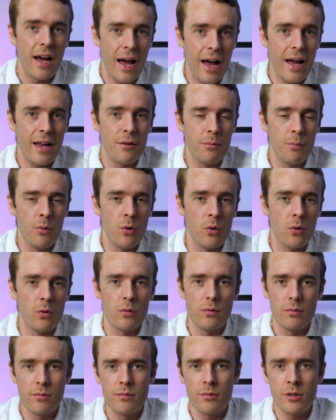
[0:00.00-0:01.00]
and more.
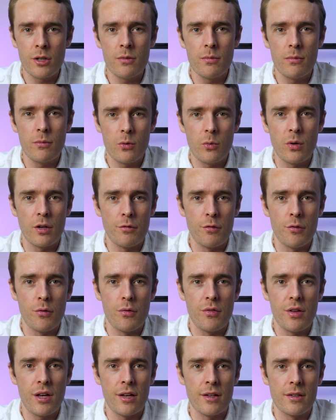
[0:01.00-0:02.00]
So quite a few
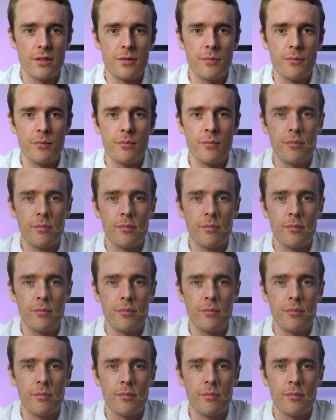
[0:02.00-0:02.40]
things.